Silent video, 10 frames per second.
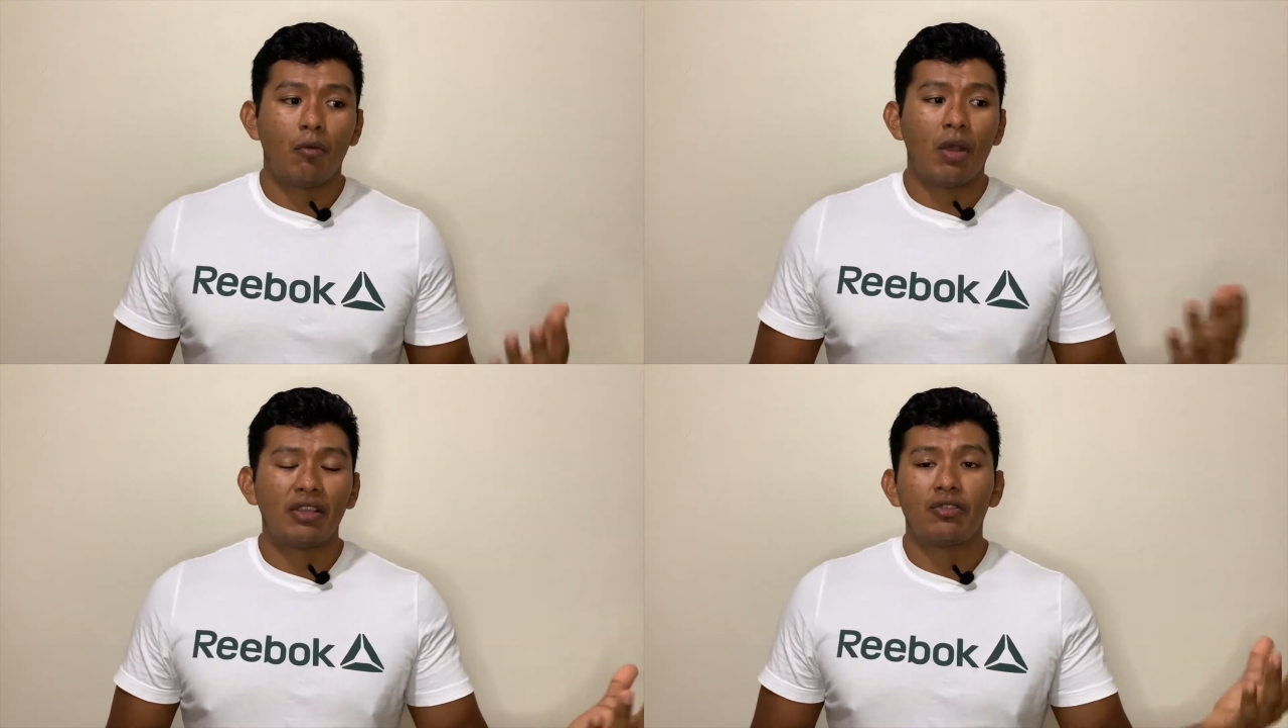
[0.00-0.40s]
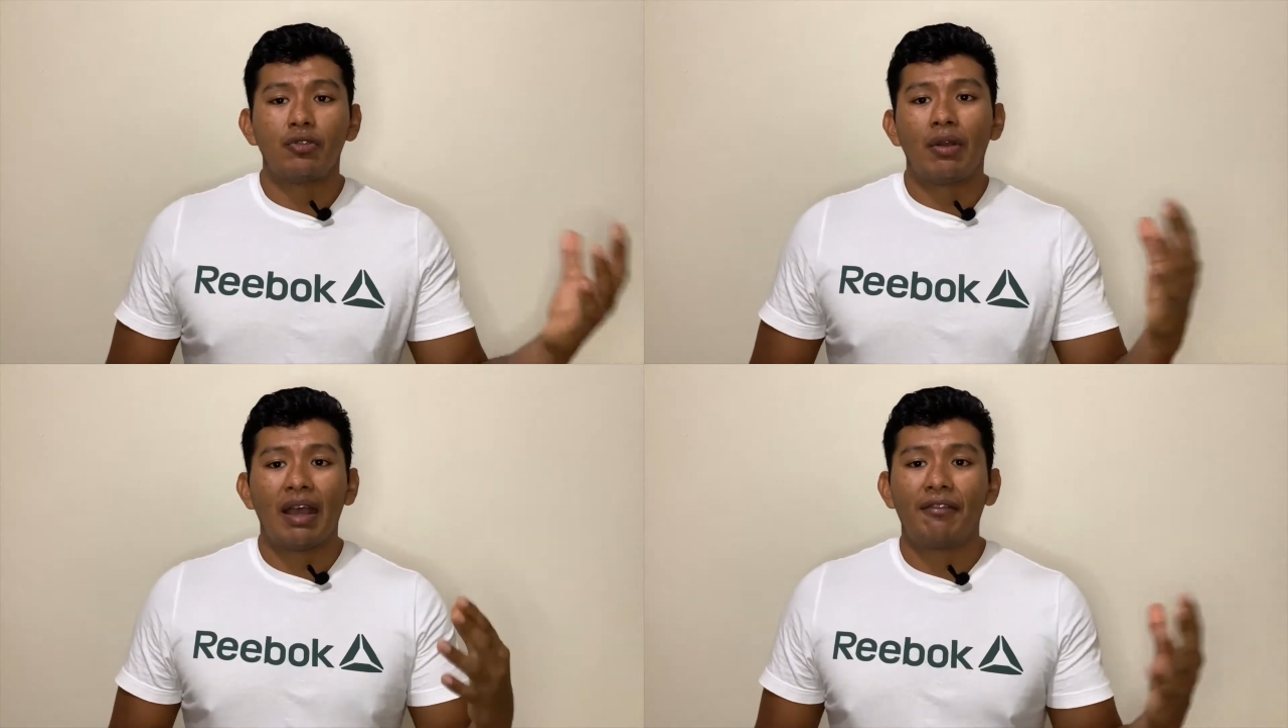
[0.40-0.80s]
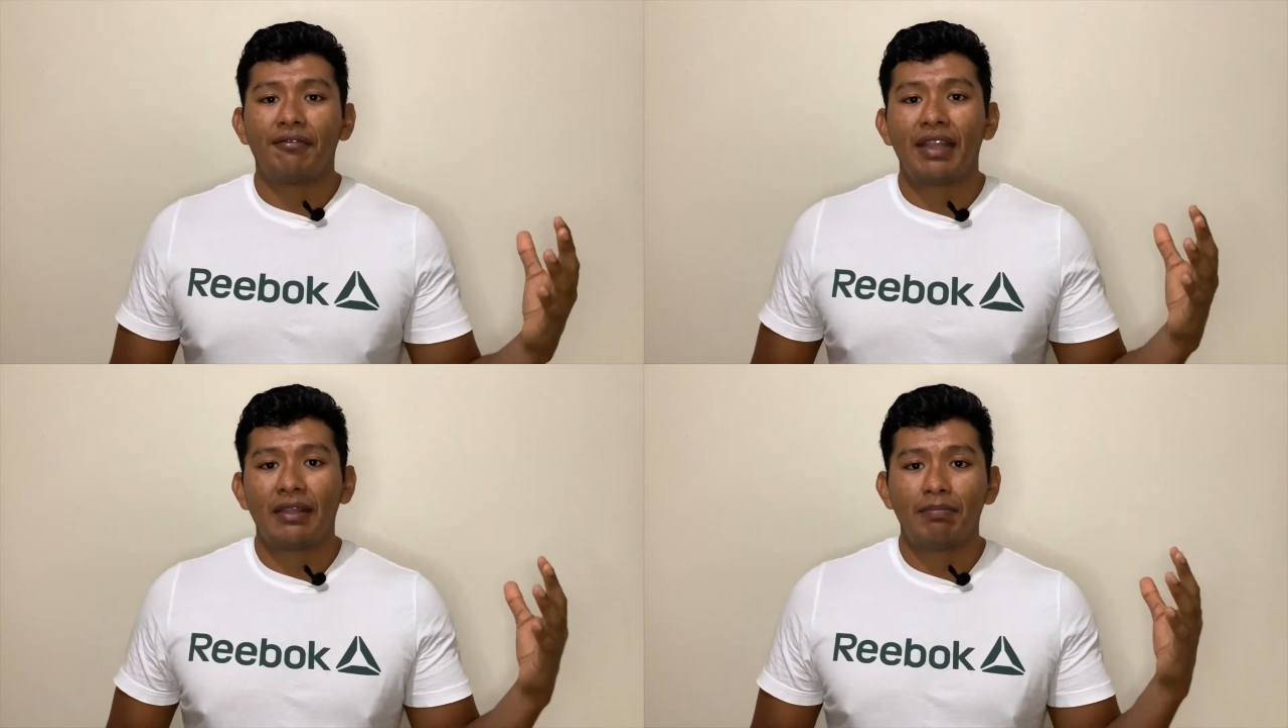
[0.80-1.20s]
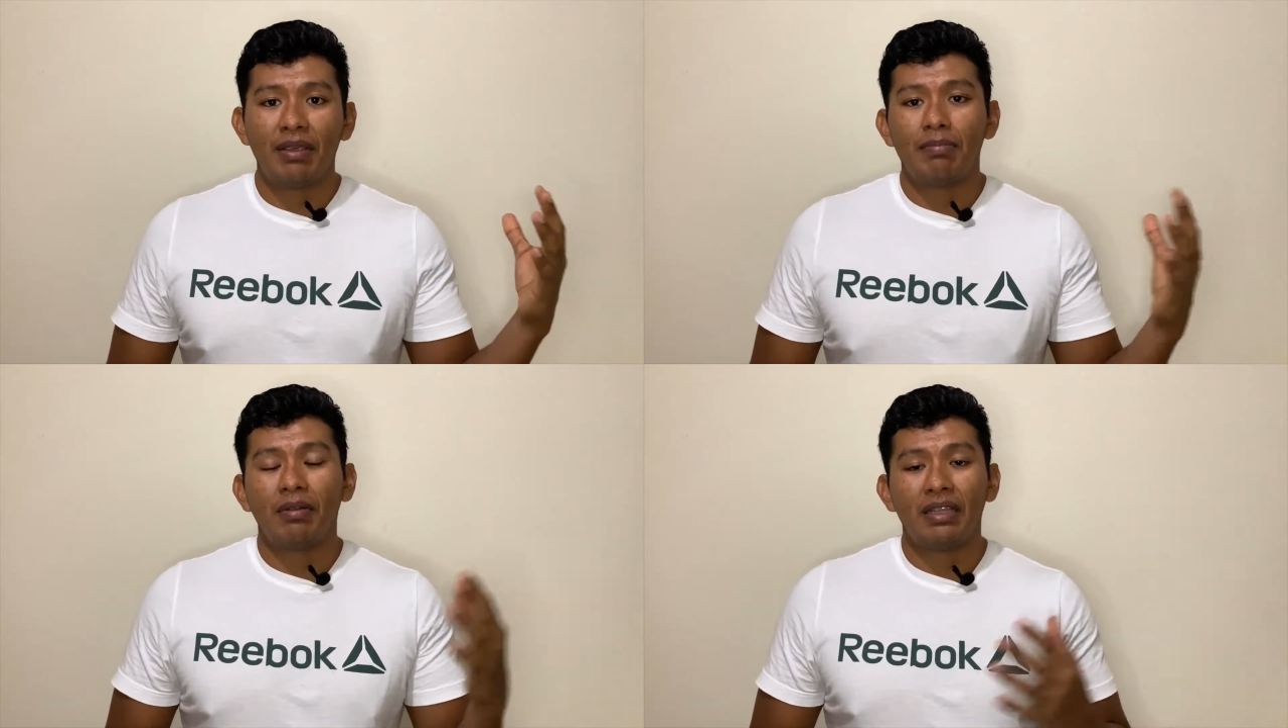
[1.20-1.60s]
once you have that
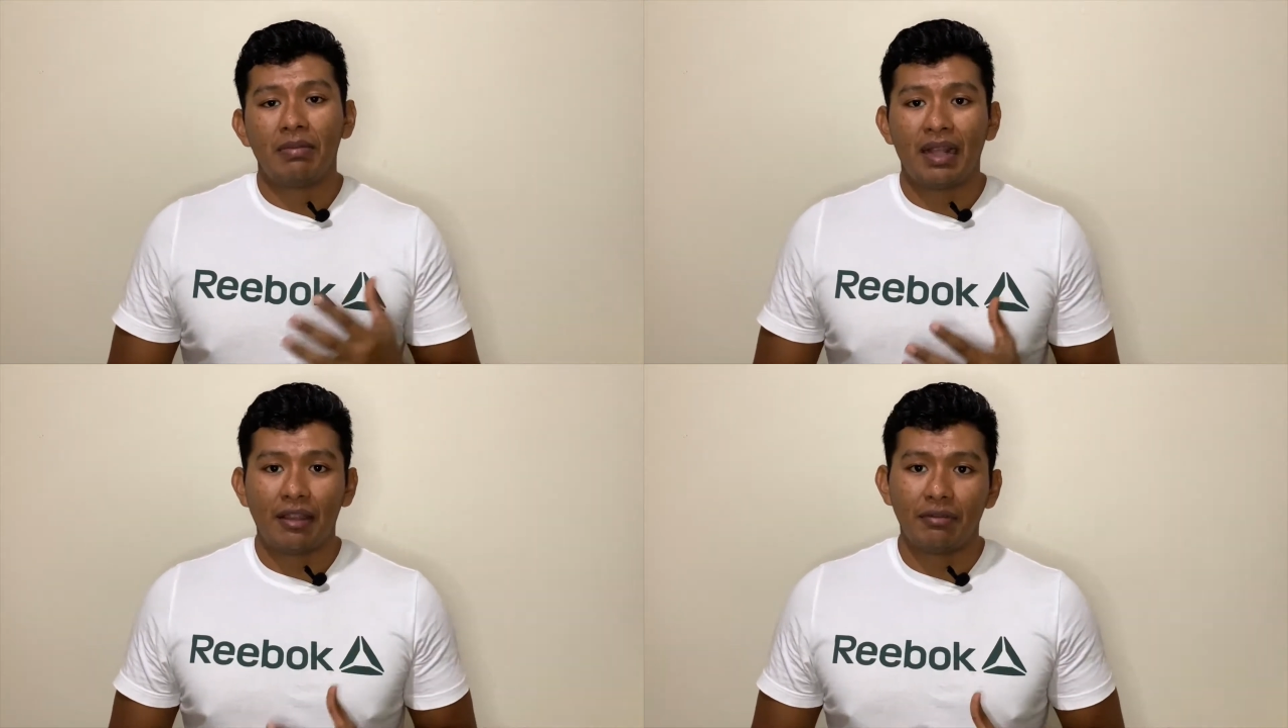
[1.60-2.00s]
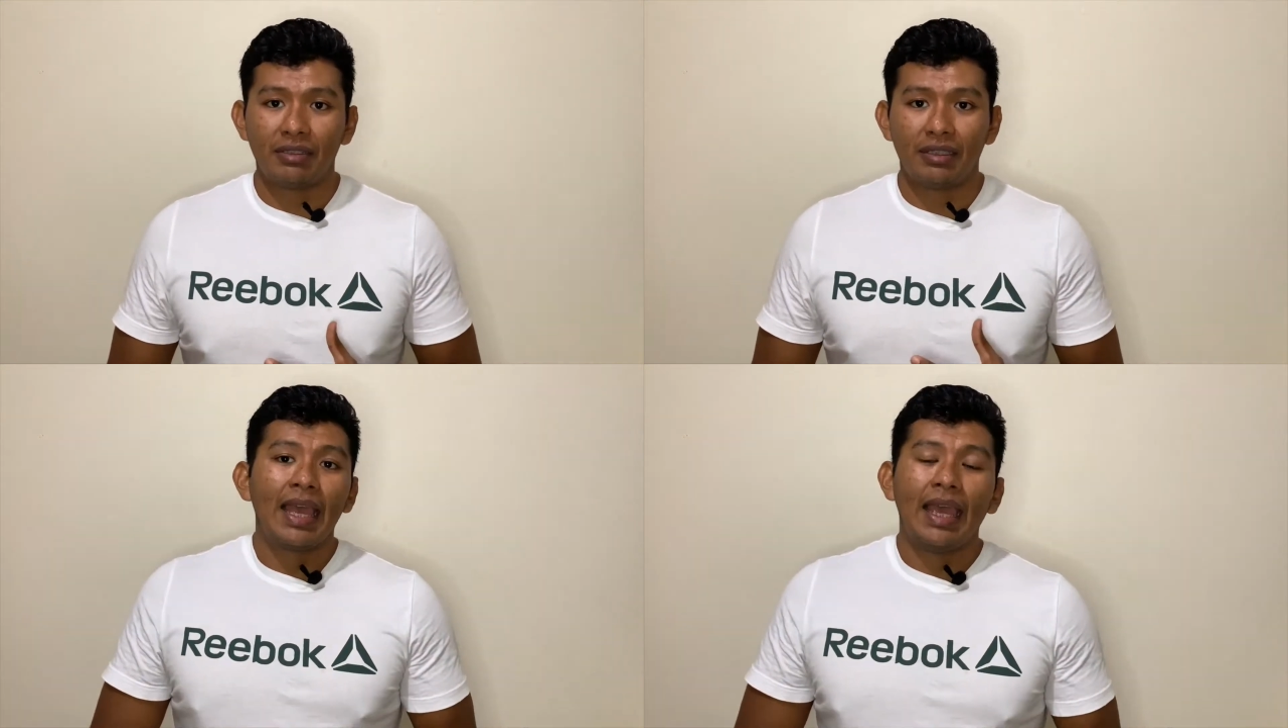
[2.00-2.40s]
people email addresses.